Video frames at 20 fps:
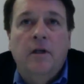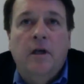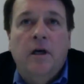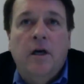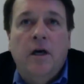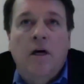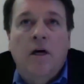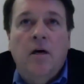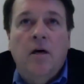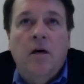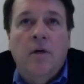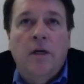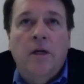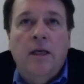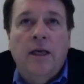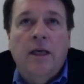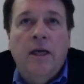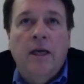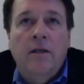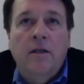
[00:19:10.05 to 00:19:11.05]
But
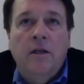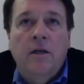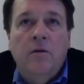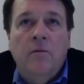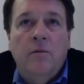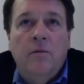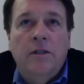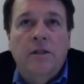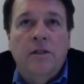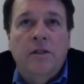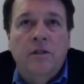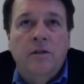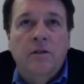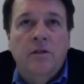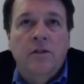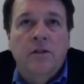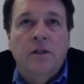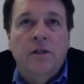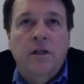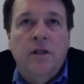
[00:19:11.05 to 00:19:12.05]
again, we still
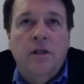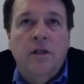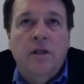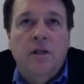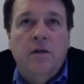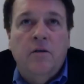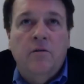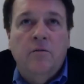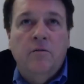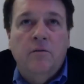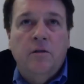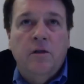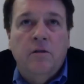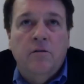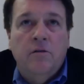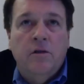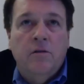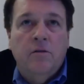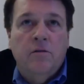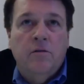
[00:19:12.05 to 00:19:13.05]
see,
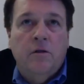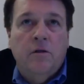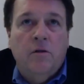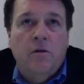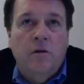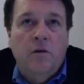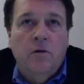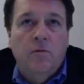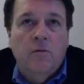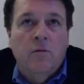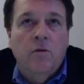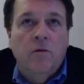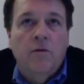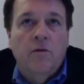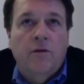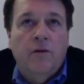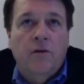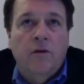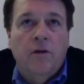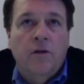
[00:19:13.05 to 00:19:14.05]
so the rule
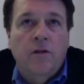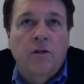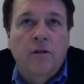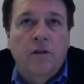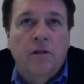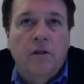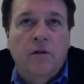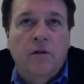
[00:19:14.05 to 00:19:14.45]
of thirds is,